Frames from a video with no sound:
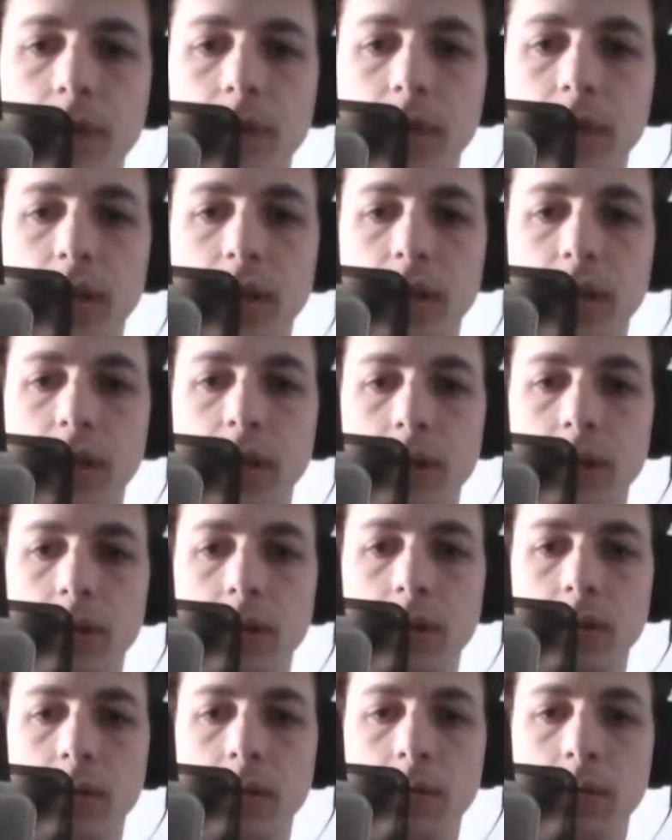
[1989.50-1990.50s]
Not sure.
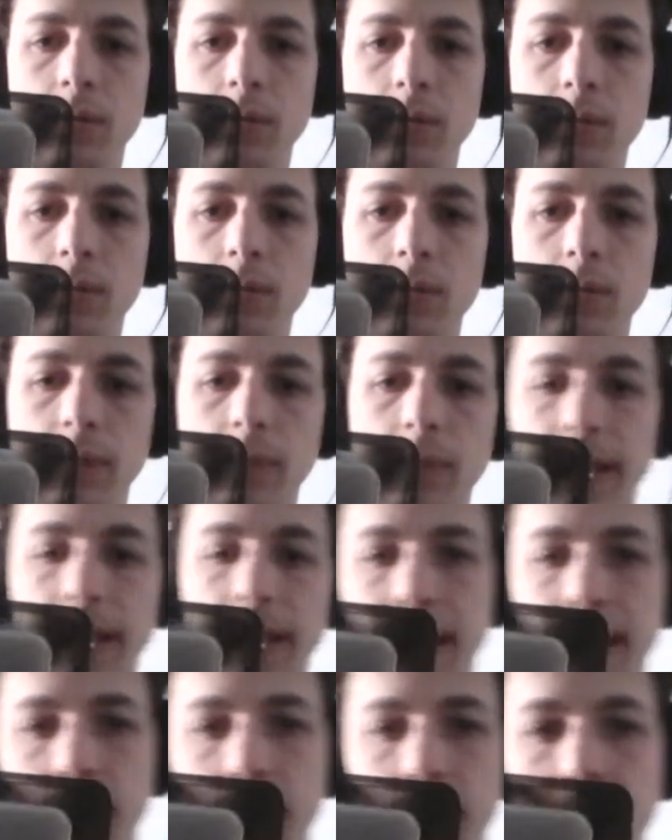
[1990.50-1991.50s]

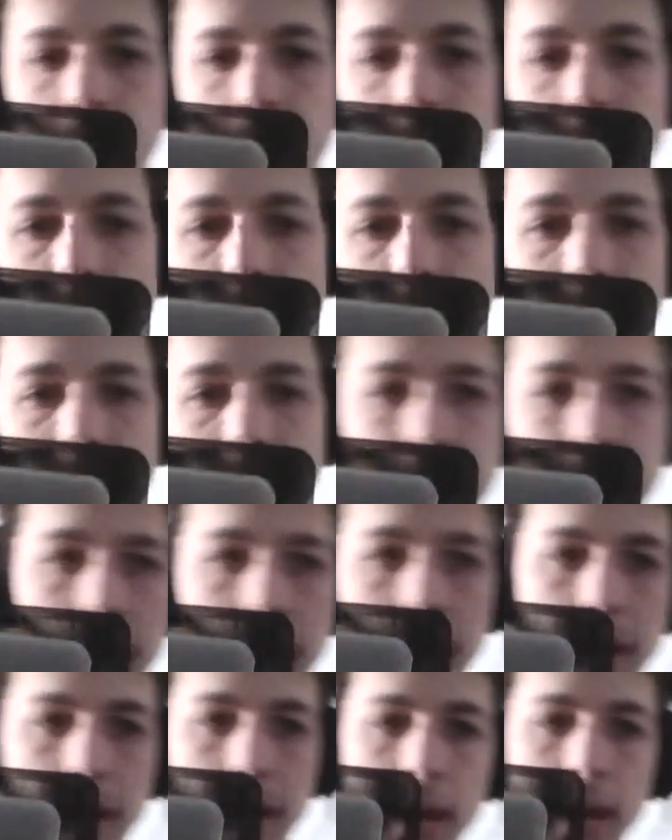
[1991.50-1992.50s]
I'll delete that
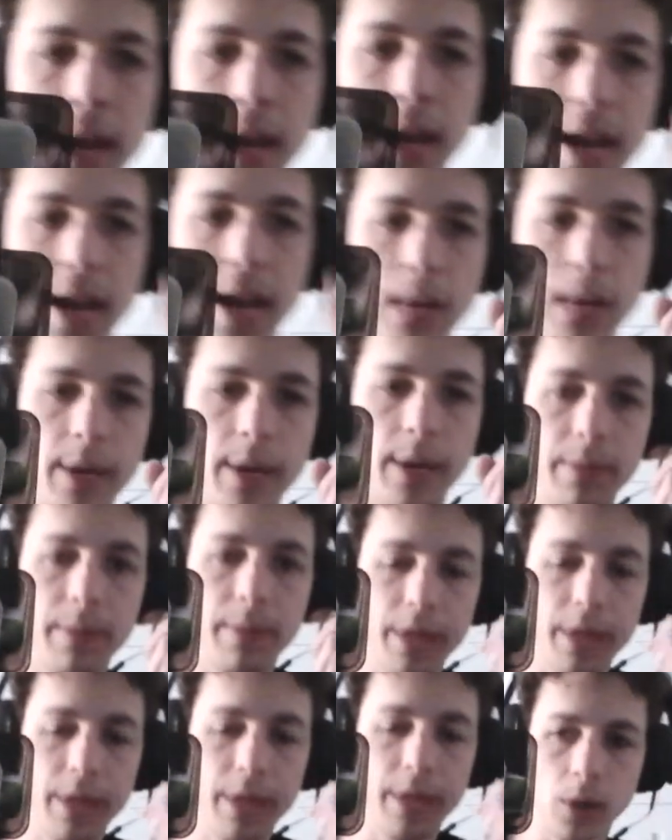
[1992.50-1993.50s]
later. Anyway,
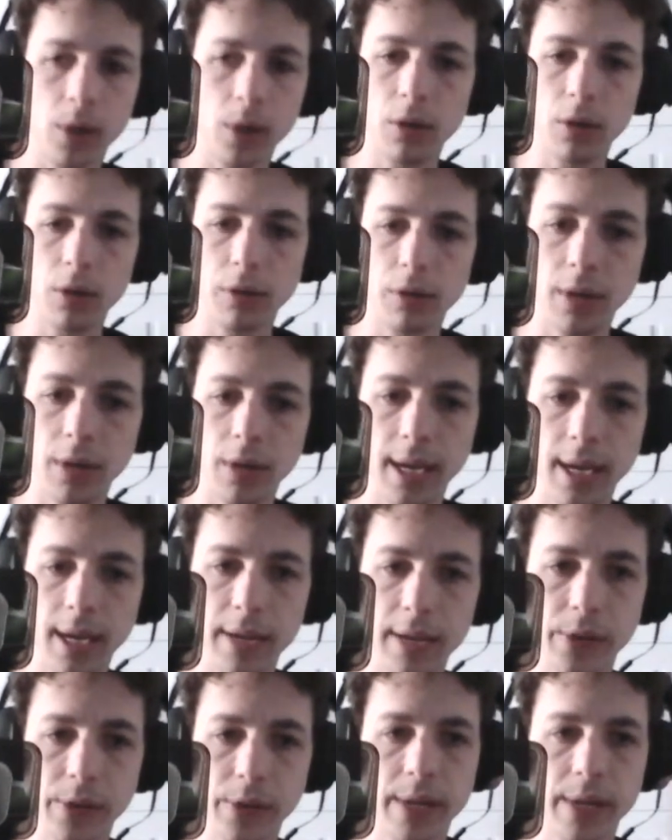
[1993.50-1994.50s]
that's all
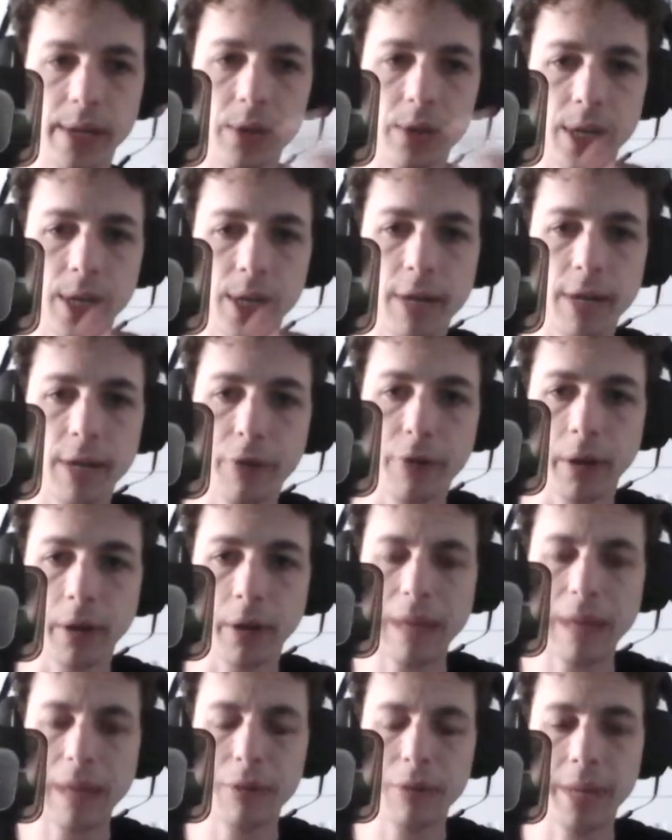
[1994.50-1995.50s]
the sound design for an
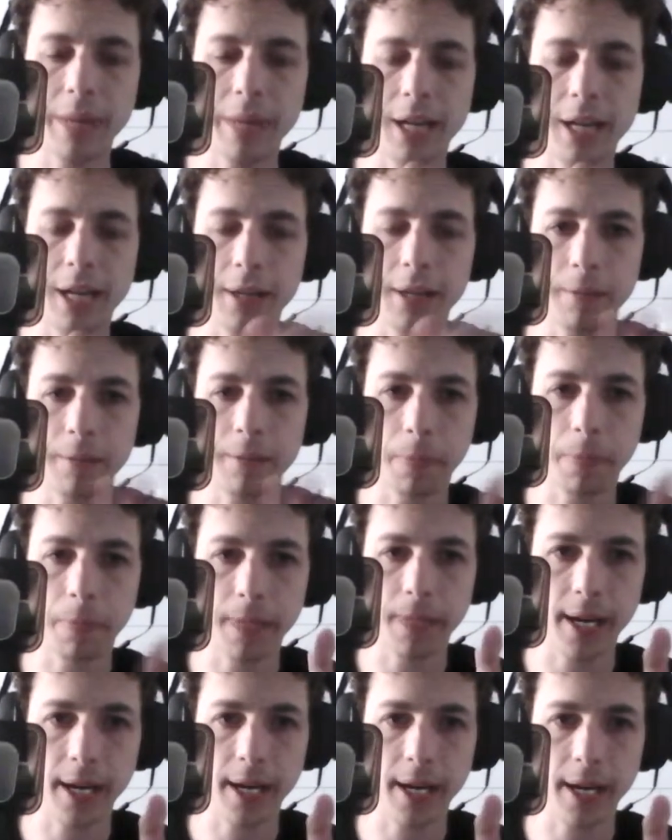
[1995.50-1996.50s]
11-minute
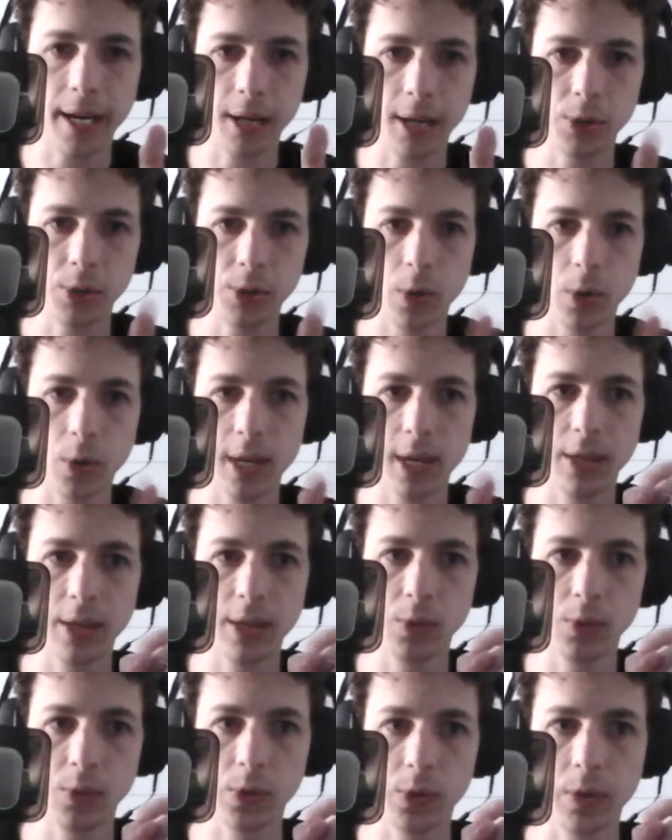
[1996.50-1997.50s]
story.
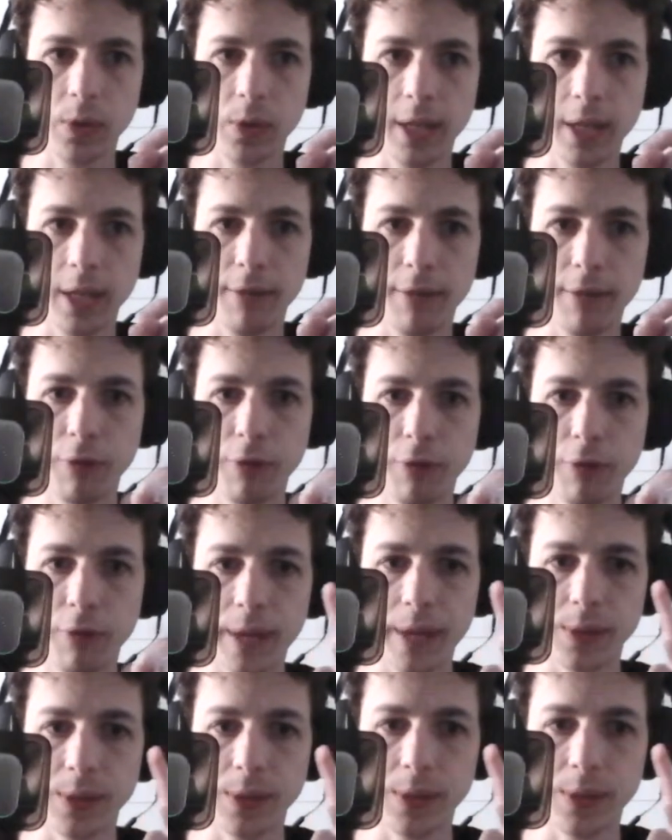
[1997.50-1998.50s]
This was only 4
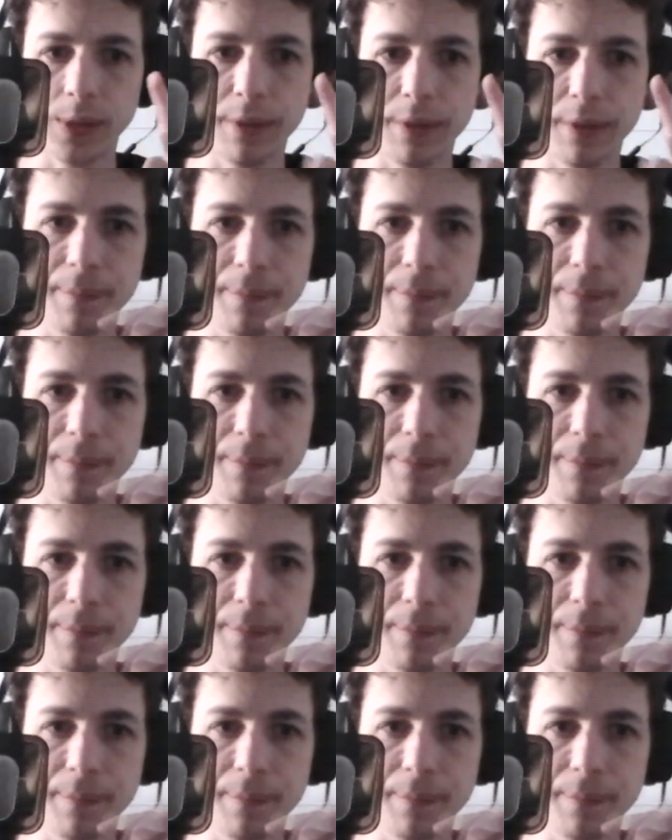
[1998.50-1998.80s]
minutes of it,